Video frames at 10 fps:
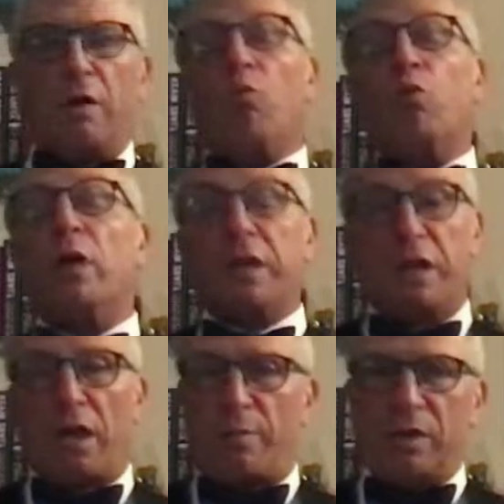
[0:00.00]
really
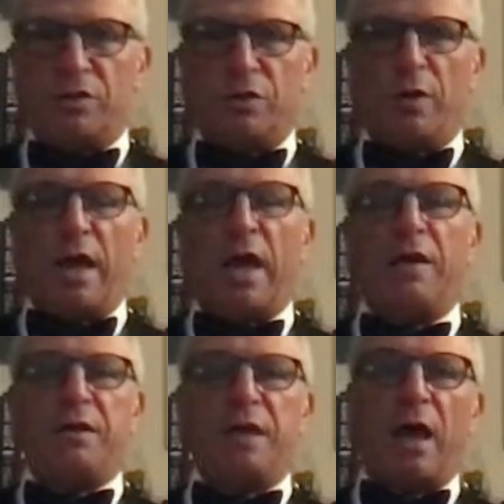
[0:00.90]
coming to a
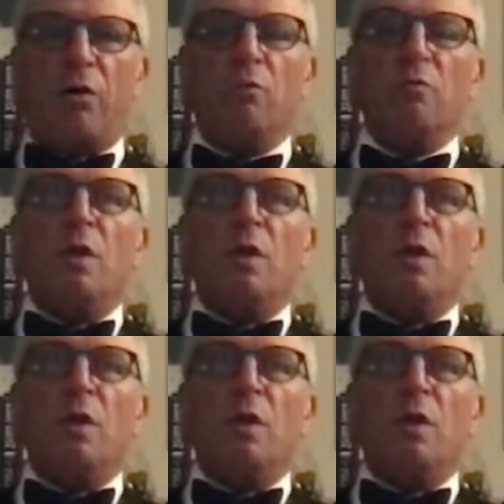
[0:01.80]
head now